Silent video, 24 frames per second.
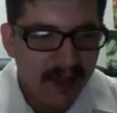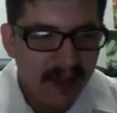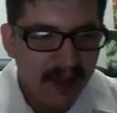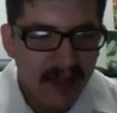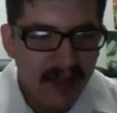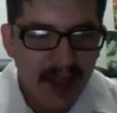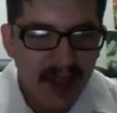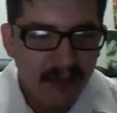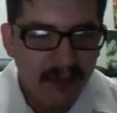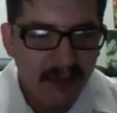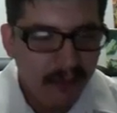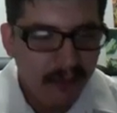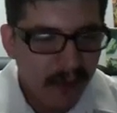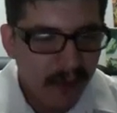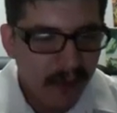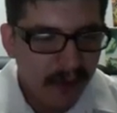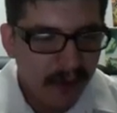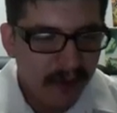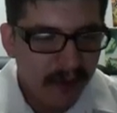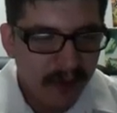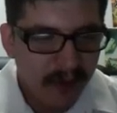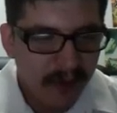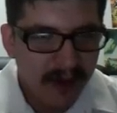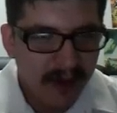that
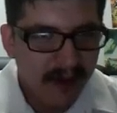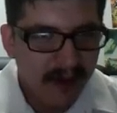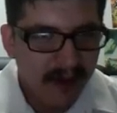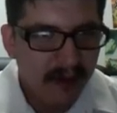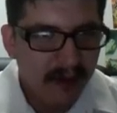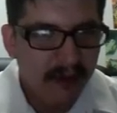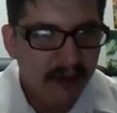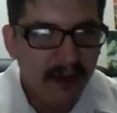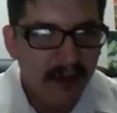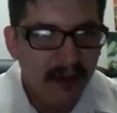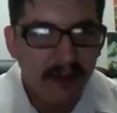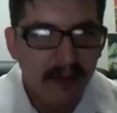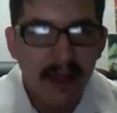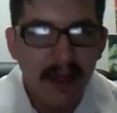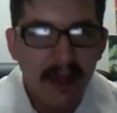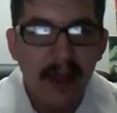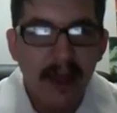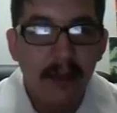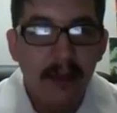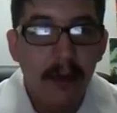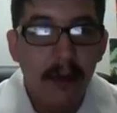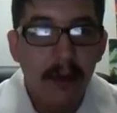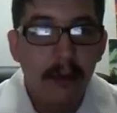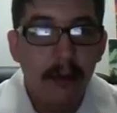first rendition of the
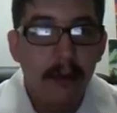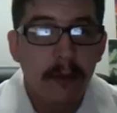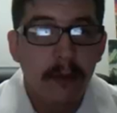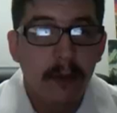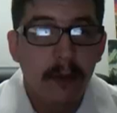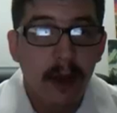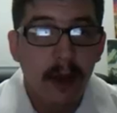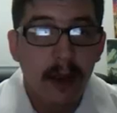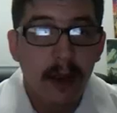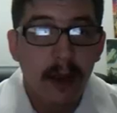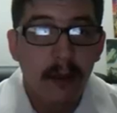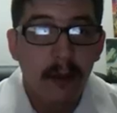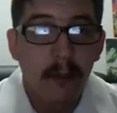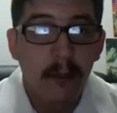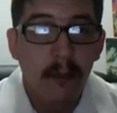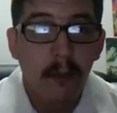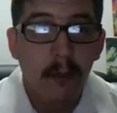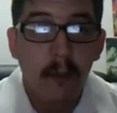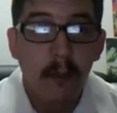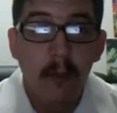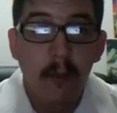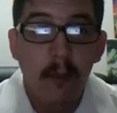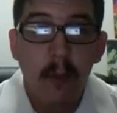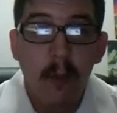Helios setting
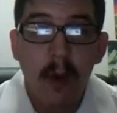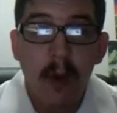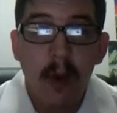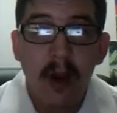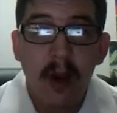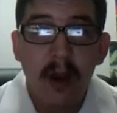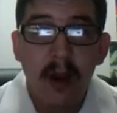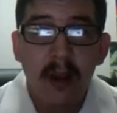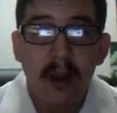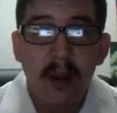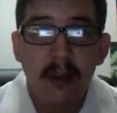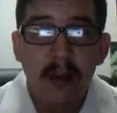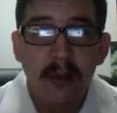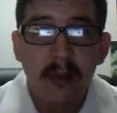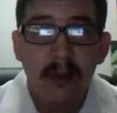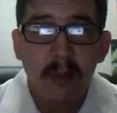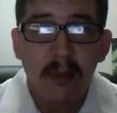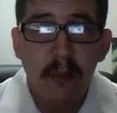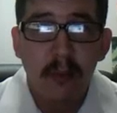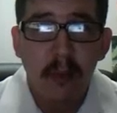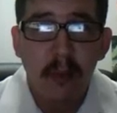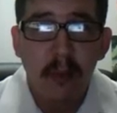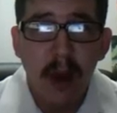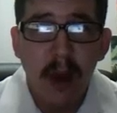was
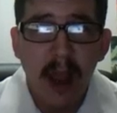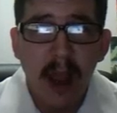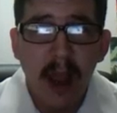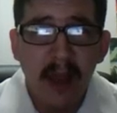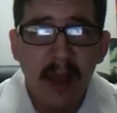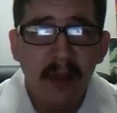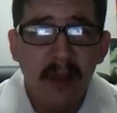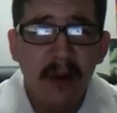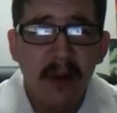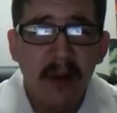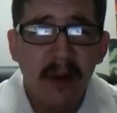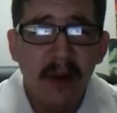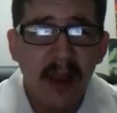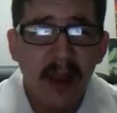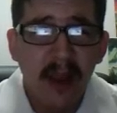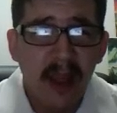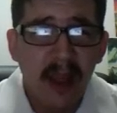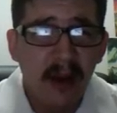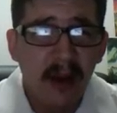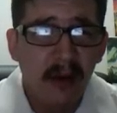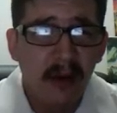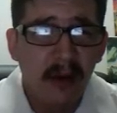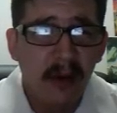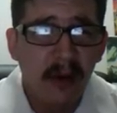rather
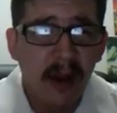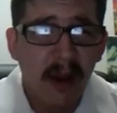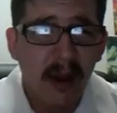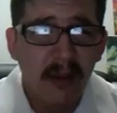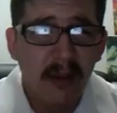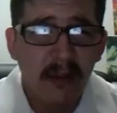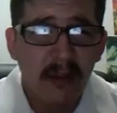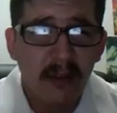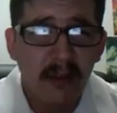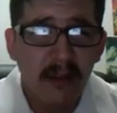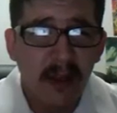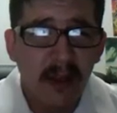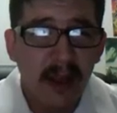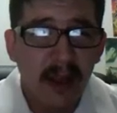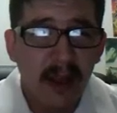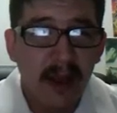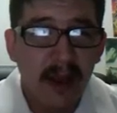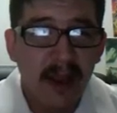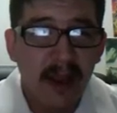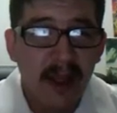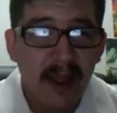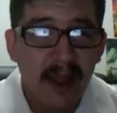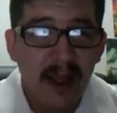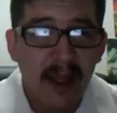
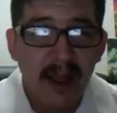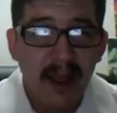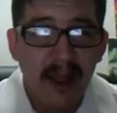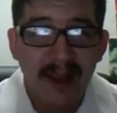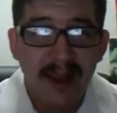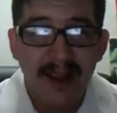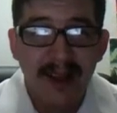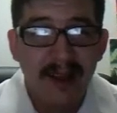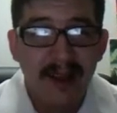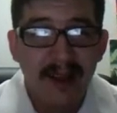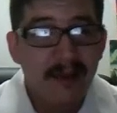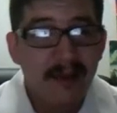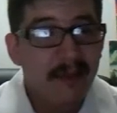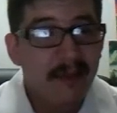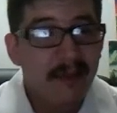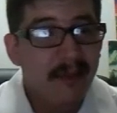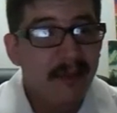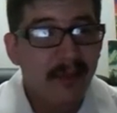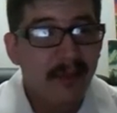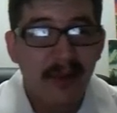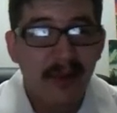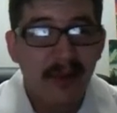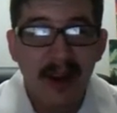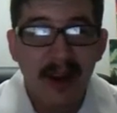interesting.
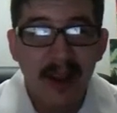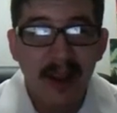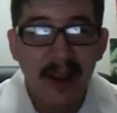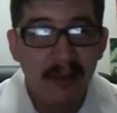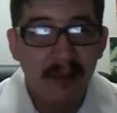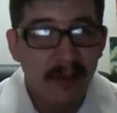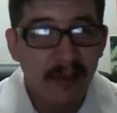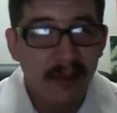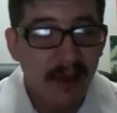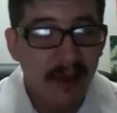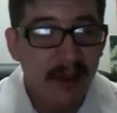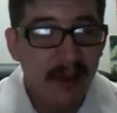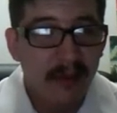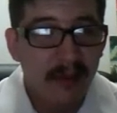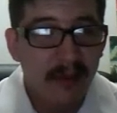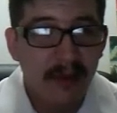Perhaps I